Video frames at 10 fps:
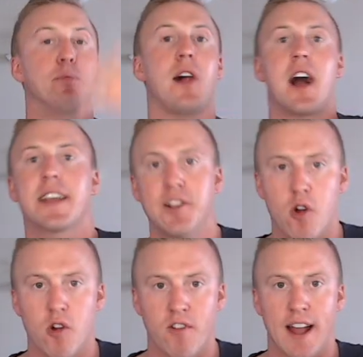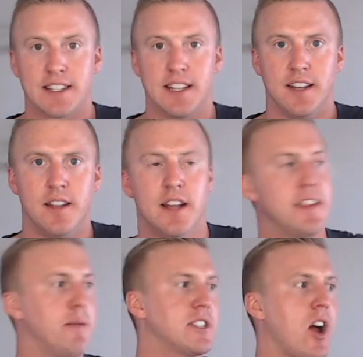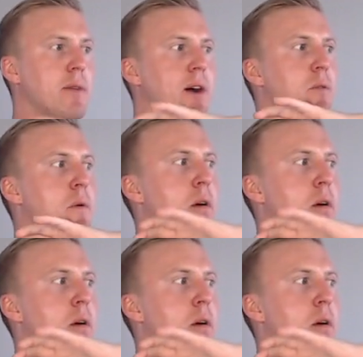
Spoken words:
blocking orexin. Then we talked about